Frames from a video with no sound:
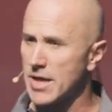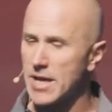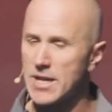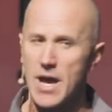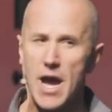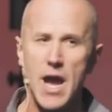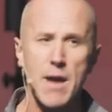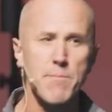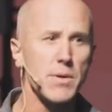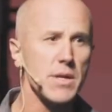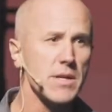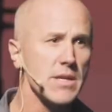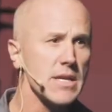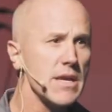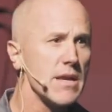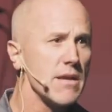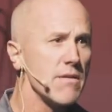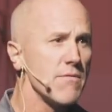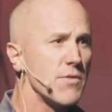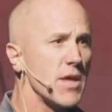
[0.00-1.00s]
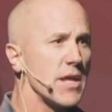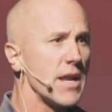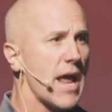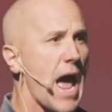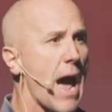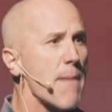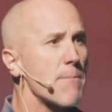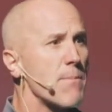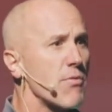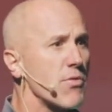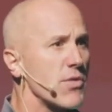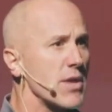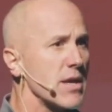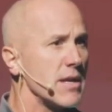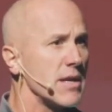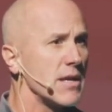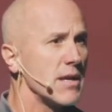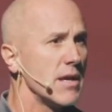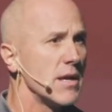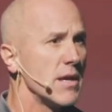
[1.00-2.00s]
And I believe that
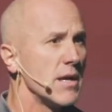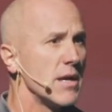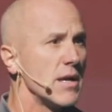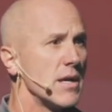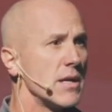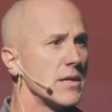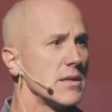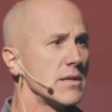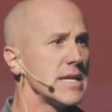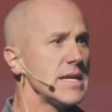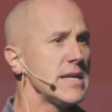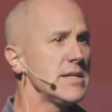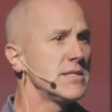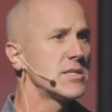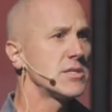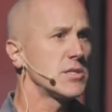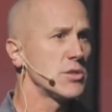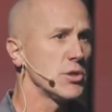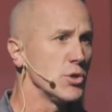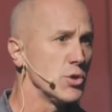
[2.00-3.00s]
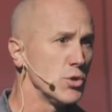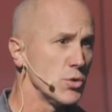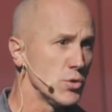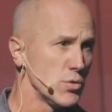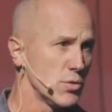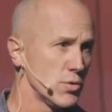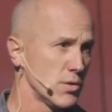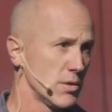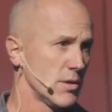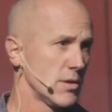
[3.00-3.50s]
apathy leads to